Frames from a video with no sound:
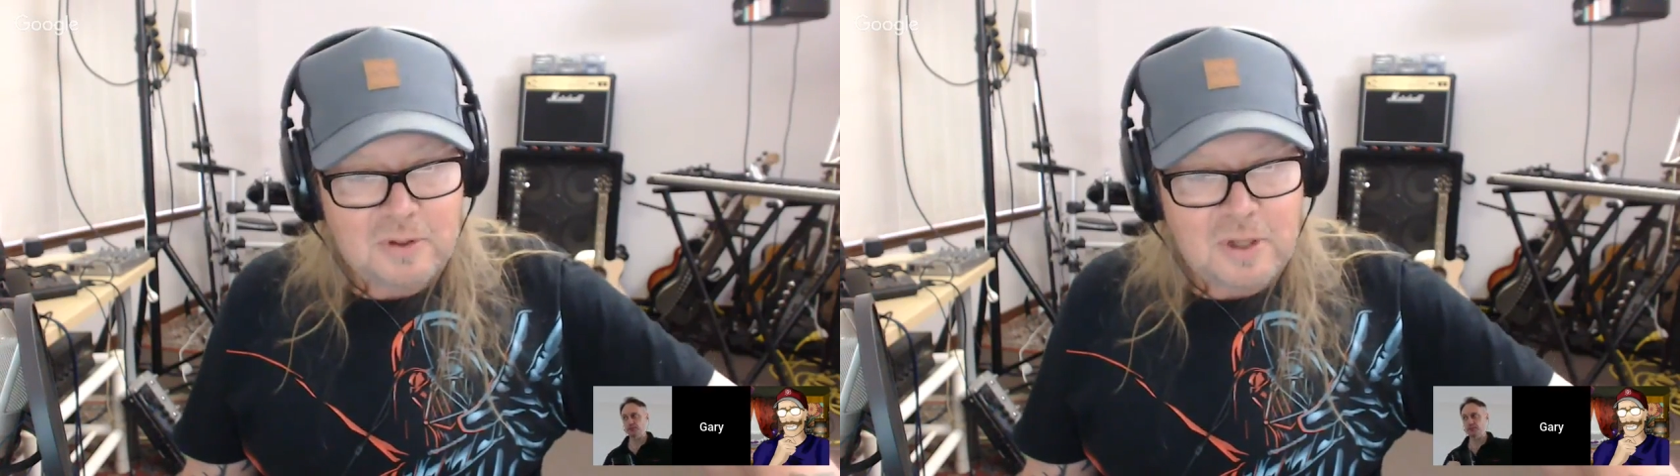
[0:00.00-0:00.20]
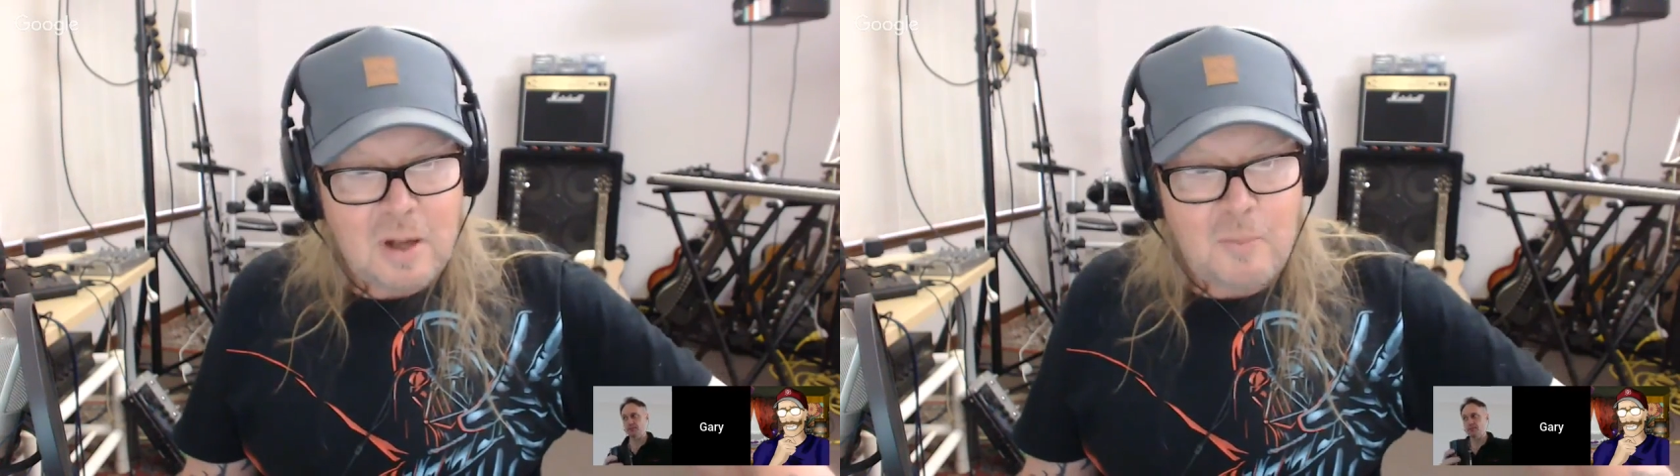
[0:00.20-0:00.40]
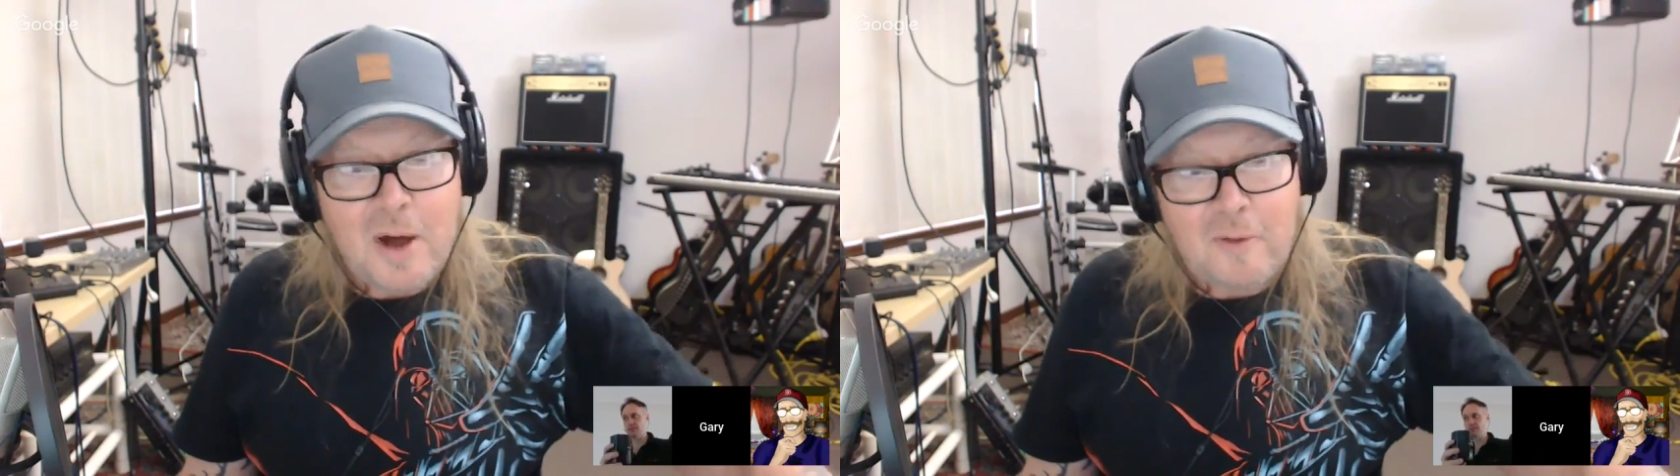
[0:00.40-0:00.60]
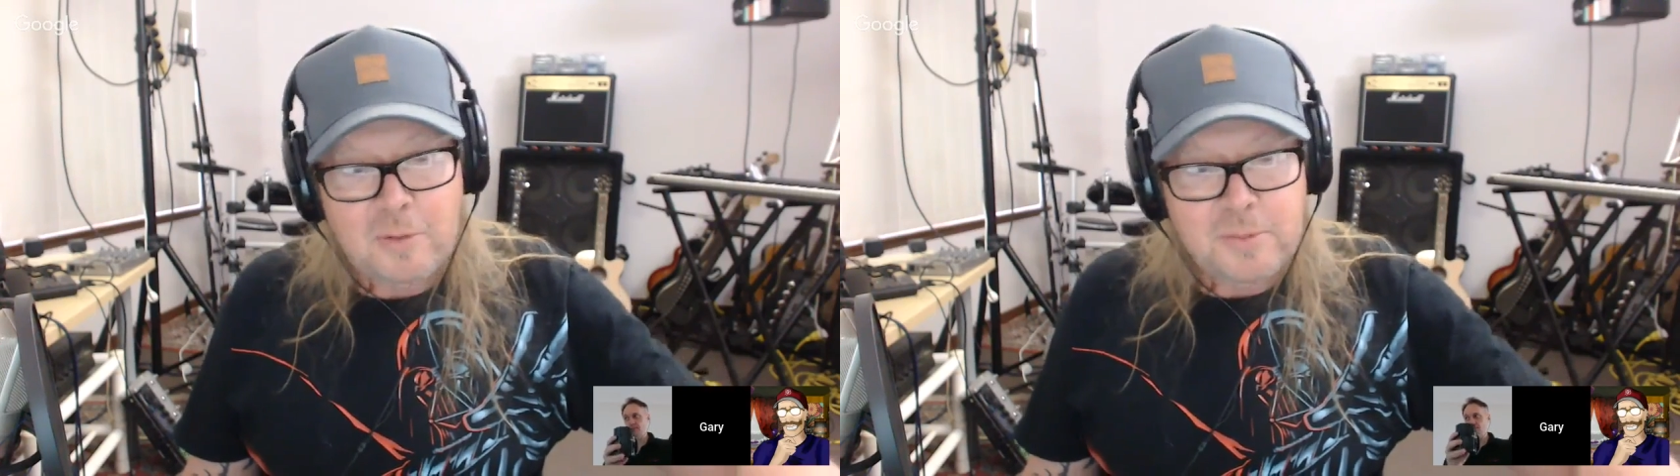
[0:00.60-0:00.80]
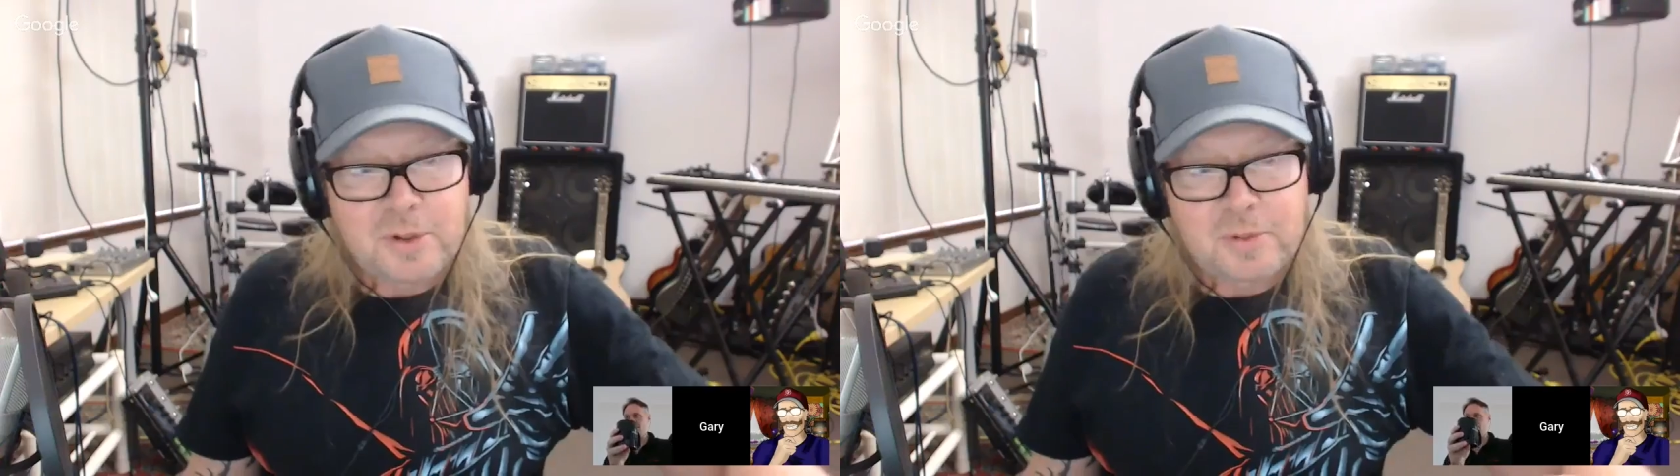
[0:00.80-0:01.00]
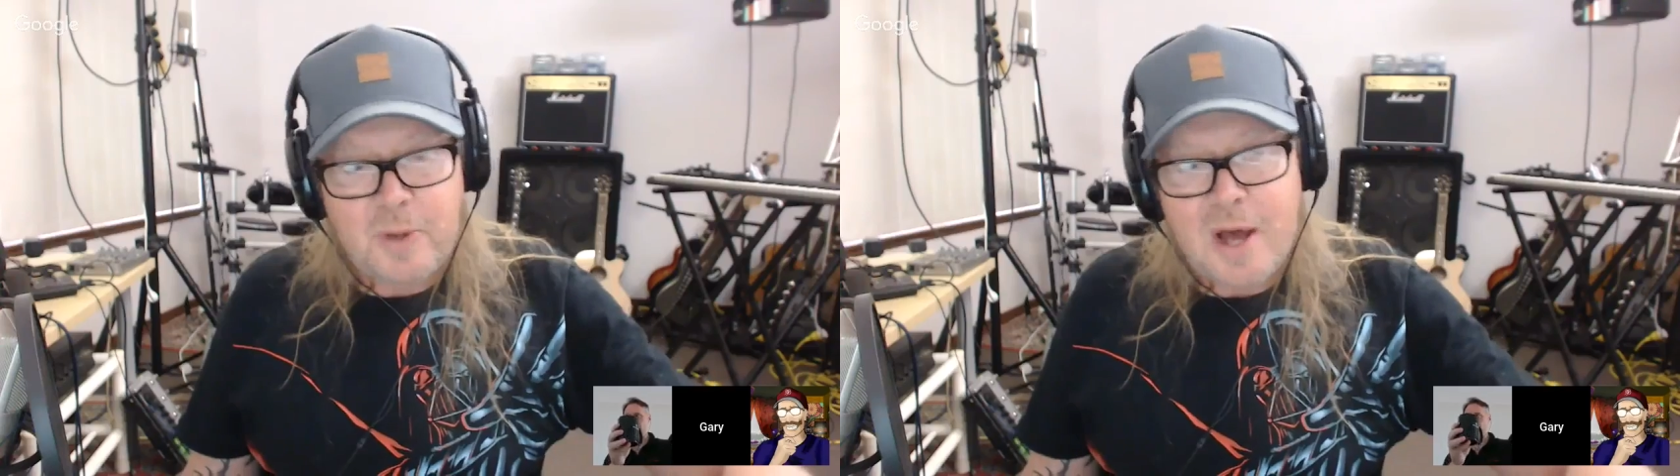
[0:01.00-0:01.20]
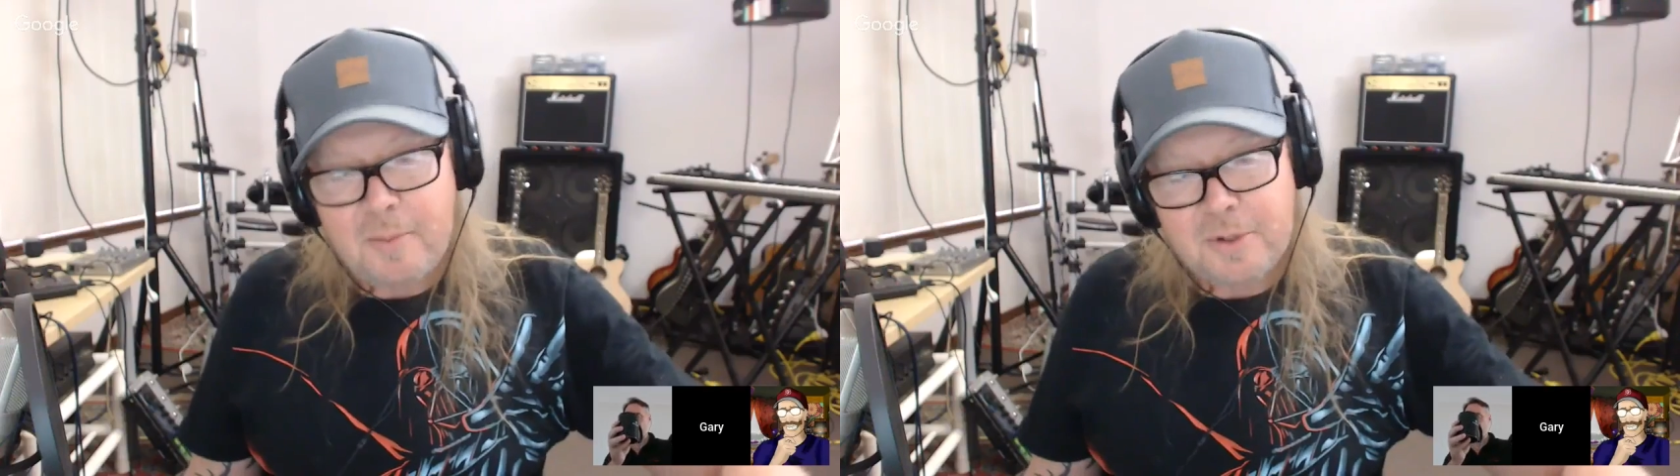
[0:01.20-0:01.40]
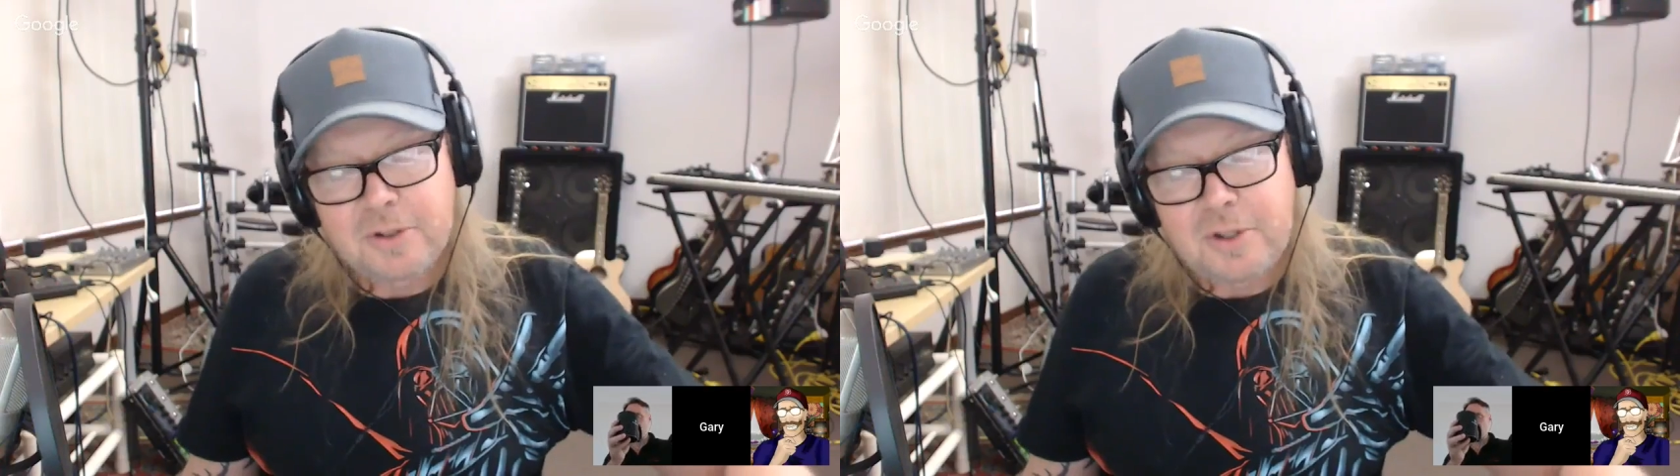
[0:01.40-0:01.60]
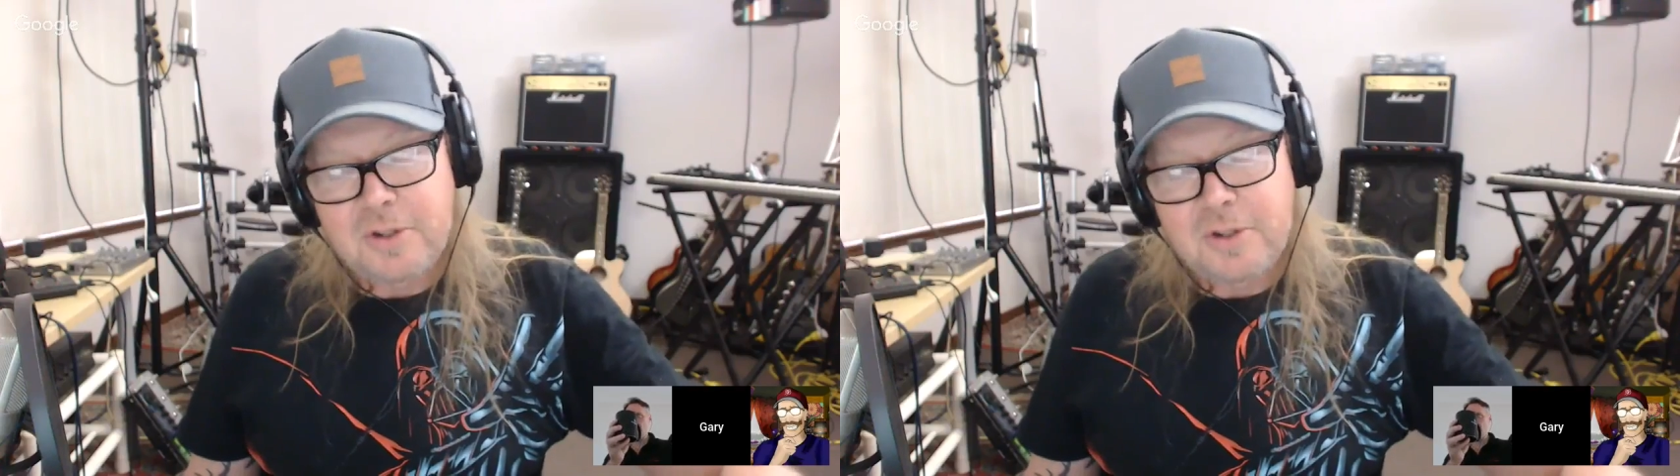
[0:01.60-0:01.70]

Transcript: apart from perhaps seeing